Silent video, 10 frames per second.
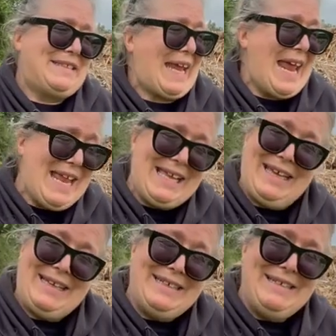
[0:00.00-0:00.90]

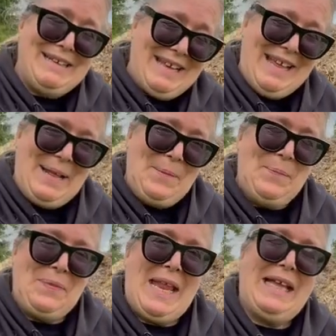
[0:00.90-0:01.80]
taken
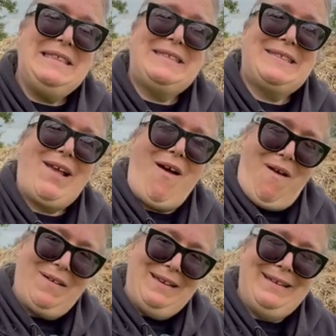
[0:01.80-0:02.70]
and
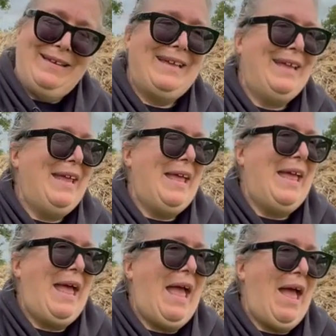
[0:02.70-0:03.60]
sung
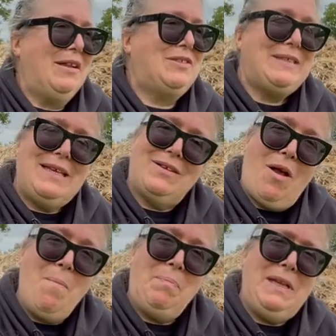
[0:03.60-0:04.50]
to the
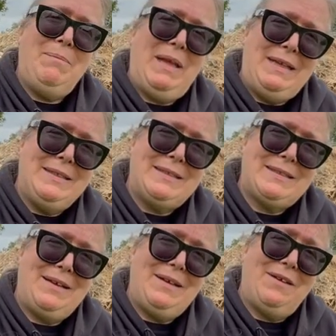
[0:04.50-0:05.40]
accompaniment
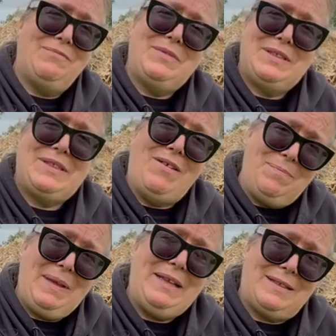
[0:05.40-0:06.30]
of dung
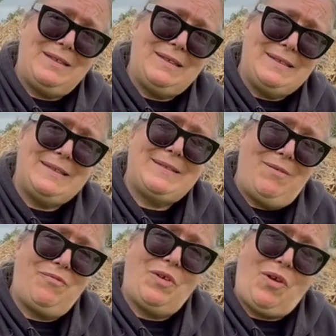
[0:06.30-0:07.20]
beetles
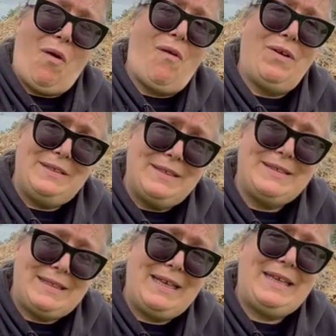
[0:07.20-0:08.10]

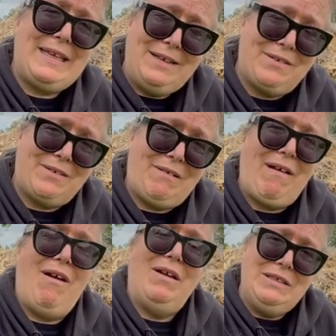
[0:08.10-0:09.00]
recorded here
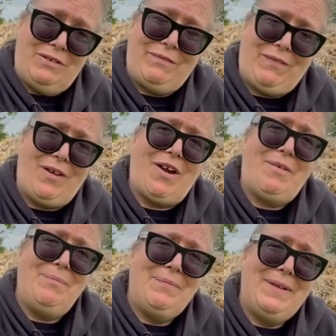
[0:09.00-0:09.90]
on your farm.